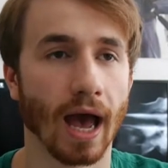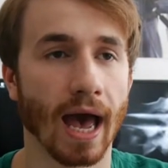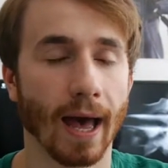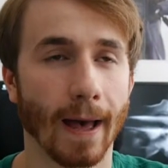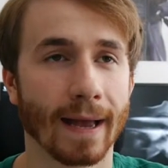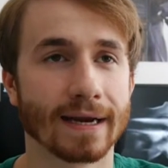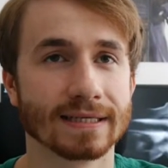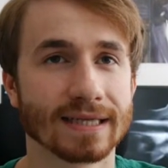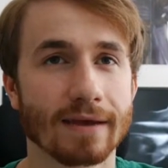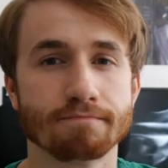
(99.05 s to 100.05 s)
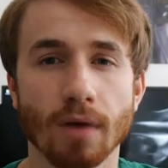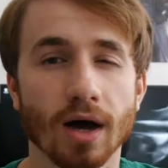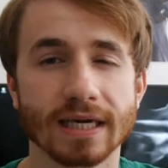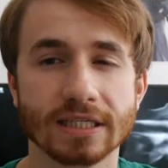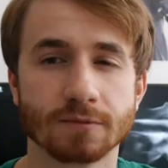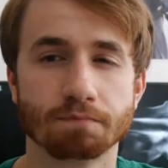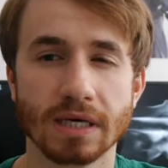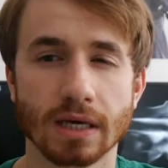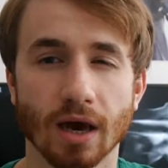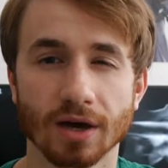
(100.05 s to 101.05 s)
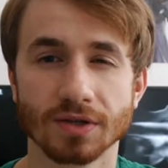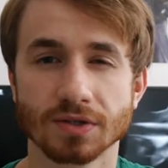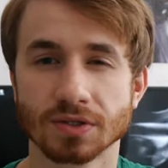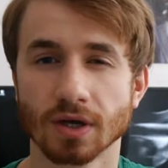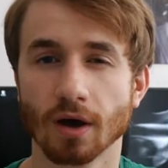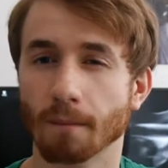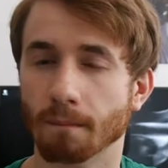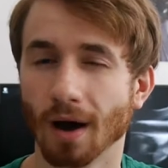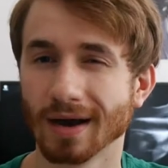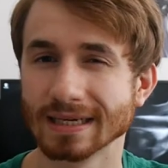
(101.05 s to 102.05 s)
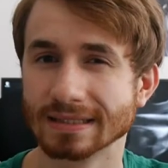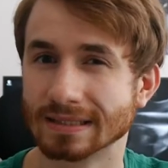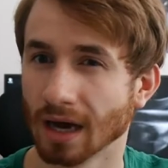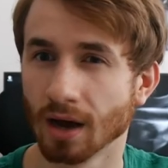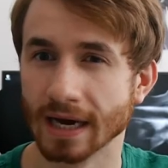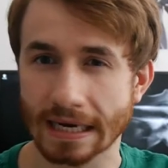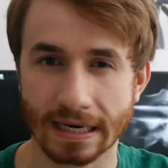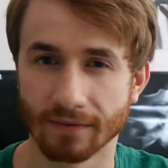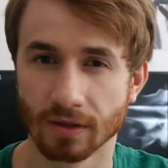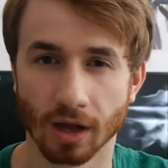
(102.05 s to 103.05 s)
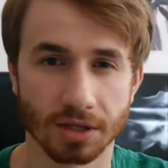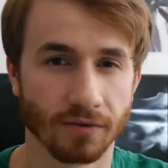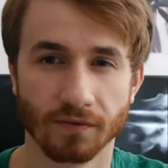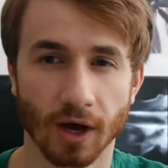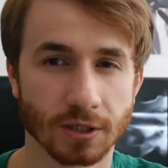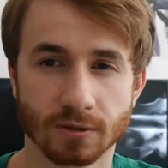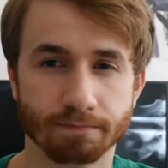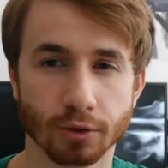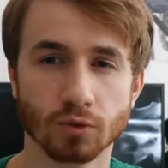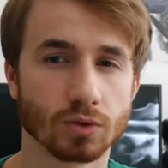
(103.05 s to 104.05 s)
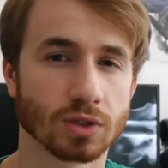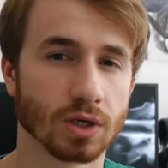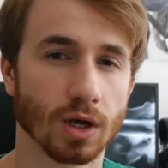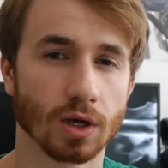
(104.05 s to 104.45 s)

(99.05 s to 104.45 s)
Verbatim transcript: Uh, and I say might because mine died after like the first boot,